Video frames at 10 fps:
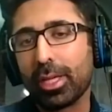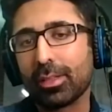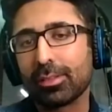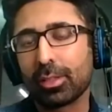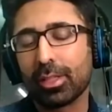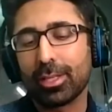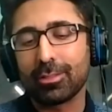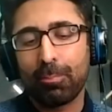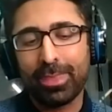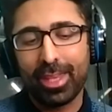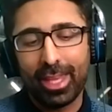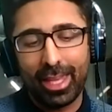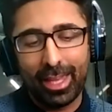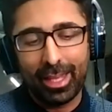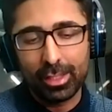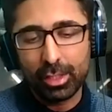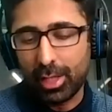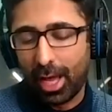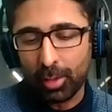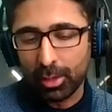is look guys
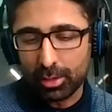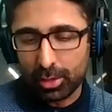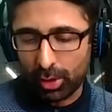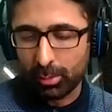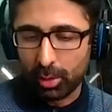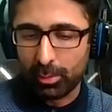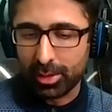i'm not talking about